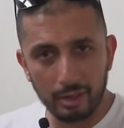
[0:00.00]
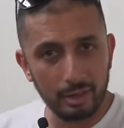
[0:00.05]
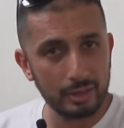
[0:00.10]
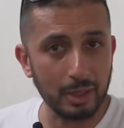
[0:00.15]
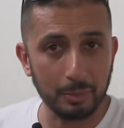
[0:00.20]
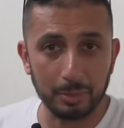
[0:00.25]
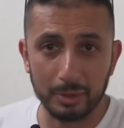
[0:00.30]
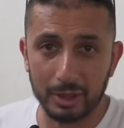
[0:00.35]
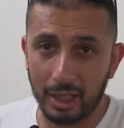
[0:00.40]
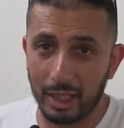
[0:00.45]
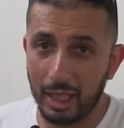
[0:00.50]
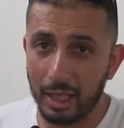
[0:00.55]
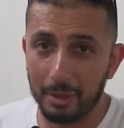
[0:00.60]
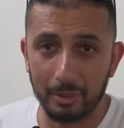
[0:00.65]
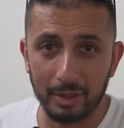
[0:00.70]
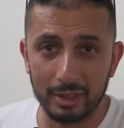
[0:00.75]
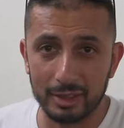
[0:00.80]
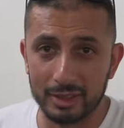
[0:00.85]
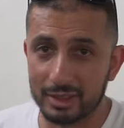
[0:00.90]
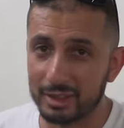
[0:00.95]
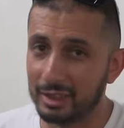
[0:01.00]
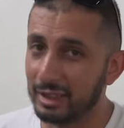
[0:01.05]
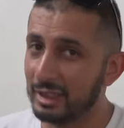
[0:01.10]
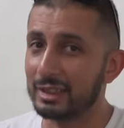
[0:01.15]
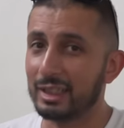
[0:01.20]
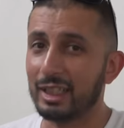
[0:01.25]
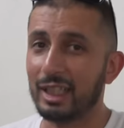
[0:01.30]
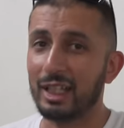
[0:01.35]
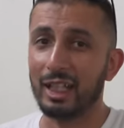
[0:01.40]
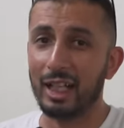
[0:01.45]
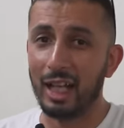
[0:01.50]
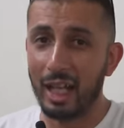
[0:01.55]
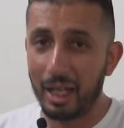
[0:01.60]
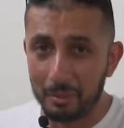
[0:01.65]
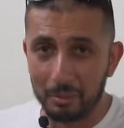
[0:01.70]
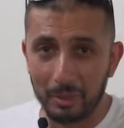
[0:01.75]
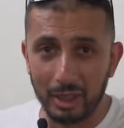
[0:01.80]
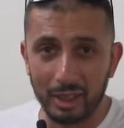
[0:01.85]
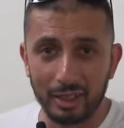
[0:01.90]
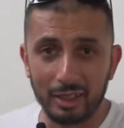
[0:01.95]
subscribers is
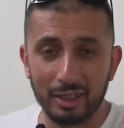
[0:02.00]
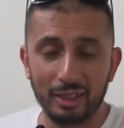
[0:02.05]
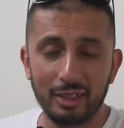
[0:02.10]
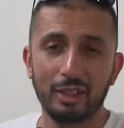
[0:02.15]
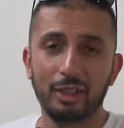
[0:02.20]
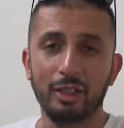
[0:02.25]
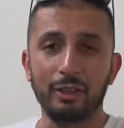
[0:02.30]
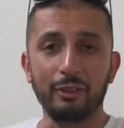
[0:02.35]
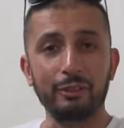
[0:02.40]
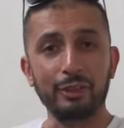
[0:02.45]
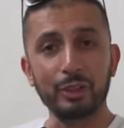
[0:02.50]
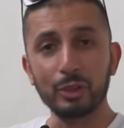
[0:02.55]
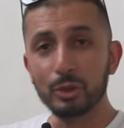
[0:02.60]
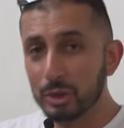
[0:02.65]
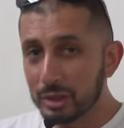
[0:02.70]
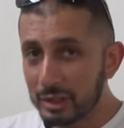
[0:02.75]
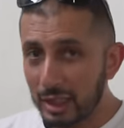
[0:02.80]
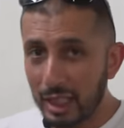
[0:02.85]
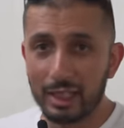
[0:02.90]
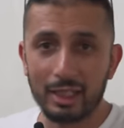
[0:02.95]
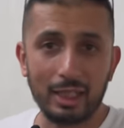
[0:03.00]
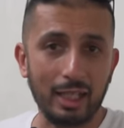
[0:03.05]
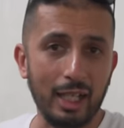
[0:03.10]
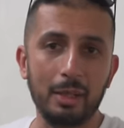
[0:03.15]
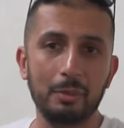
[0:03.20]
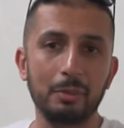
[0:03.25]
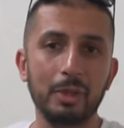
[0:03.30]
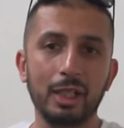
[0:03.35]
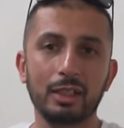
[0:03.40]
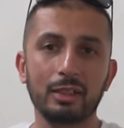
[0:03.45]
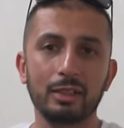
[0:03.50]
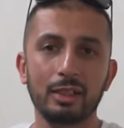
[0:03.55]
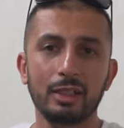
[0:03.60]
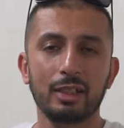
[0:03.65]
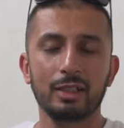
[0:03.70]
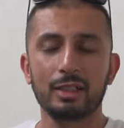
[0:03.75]
climbing, views are climbing.